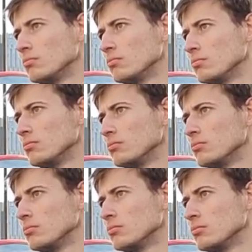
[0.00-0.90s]

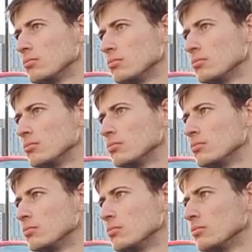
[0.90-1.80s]

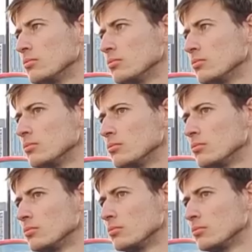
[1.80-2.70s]

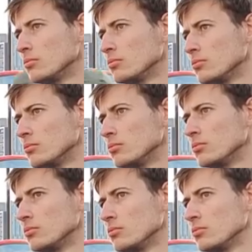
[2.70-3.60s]

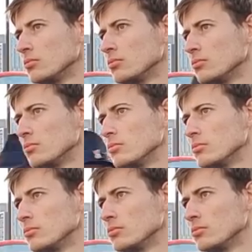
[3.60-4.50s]
The person shown says nothing.